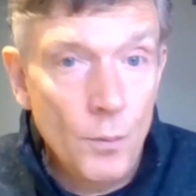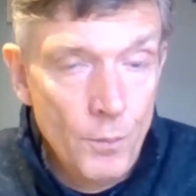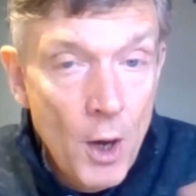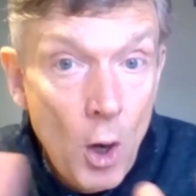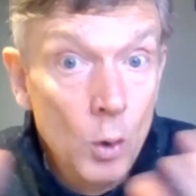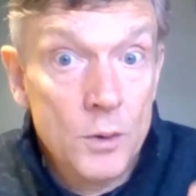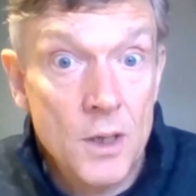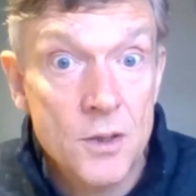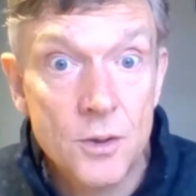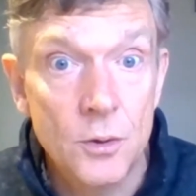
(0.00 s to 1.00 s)
or the
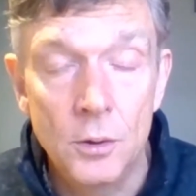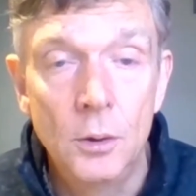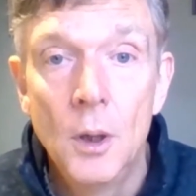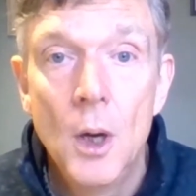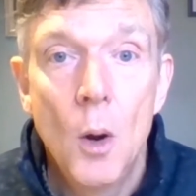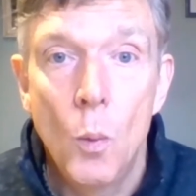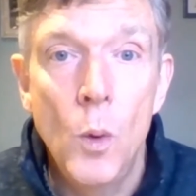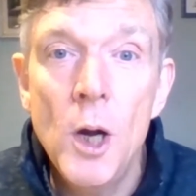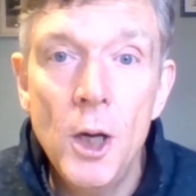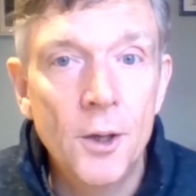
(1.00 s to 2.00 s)
whole digital
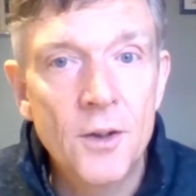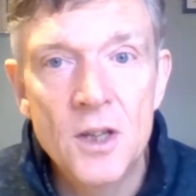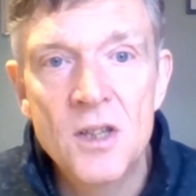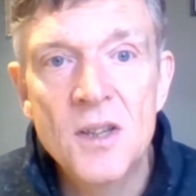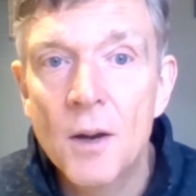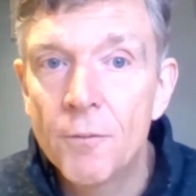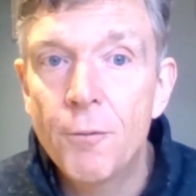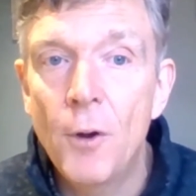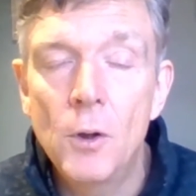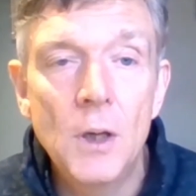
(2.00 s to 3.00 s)
world that is
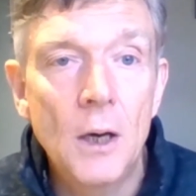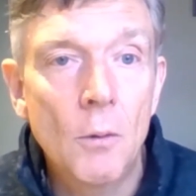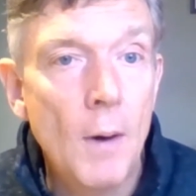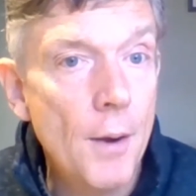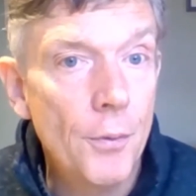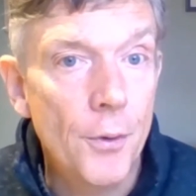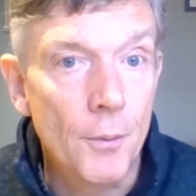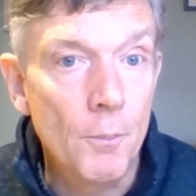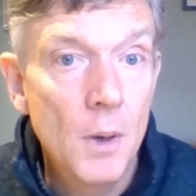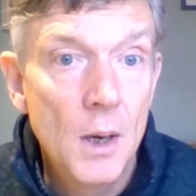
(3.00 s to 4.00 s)
unfolding around
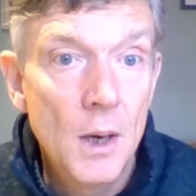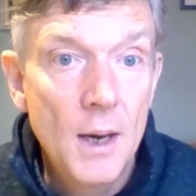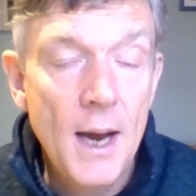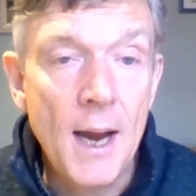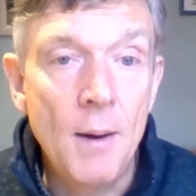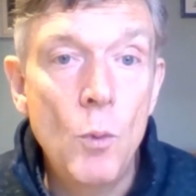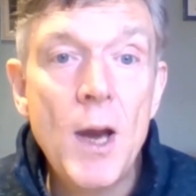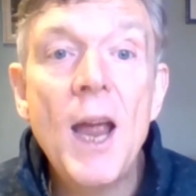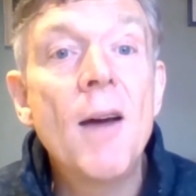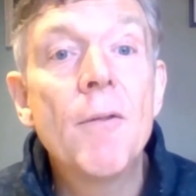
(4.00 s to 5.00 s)
them.
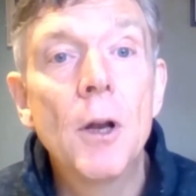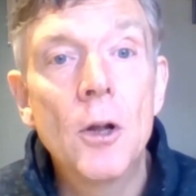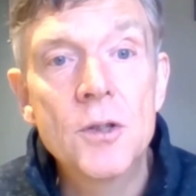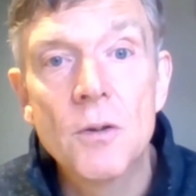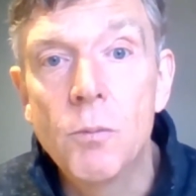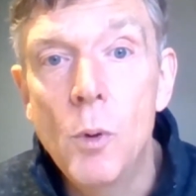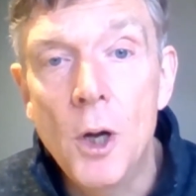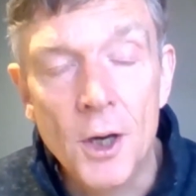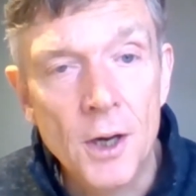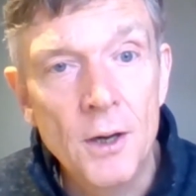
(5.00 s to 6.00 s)
And we have a lot of
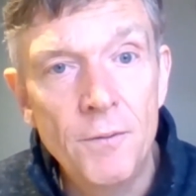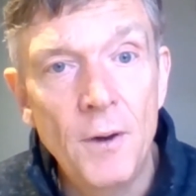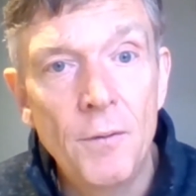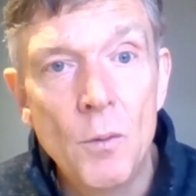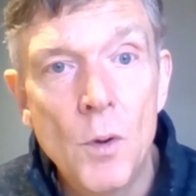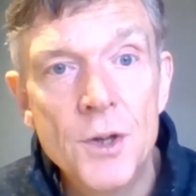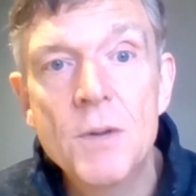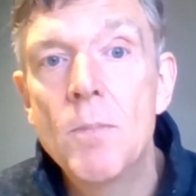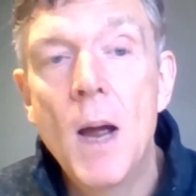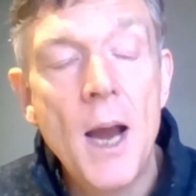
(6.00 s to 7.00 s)
work. And if you
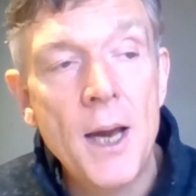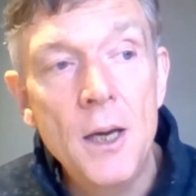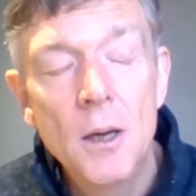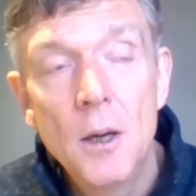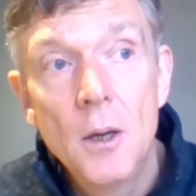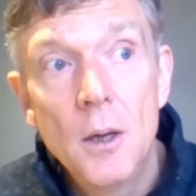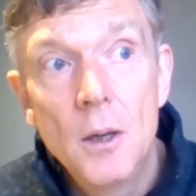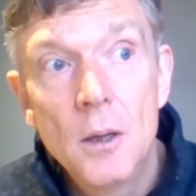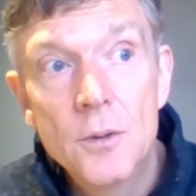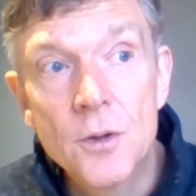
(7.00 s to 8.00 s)
wanted my
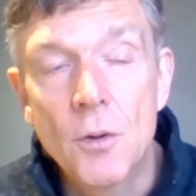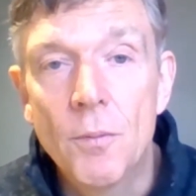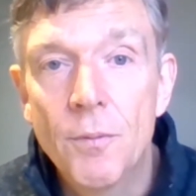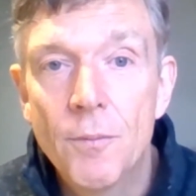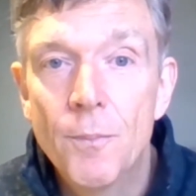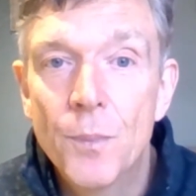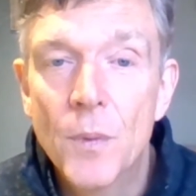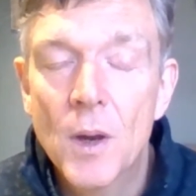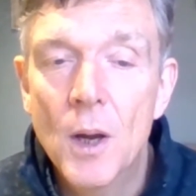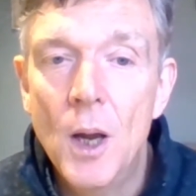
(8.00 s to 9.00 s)
sort
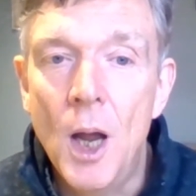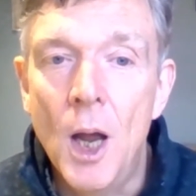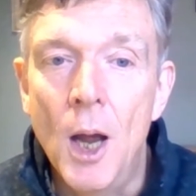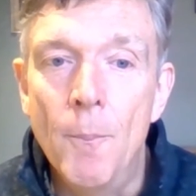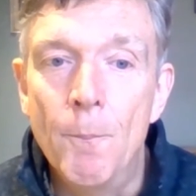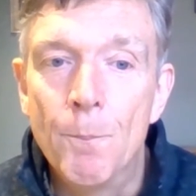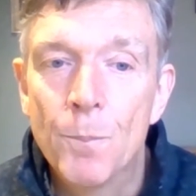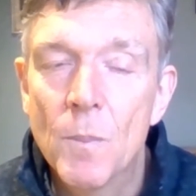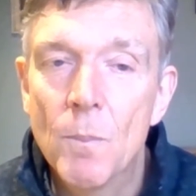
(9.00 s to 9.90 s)
of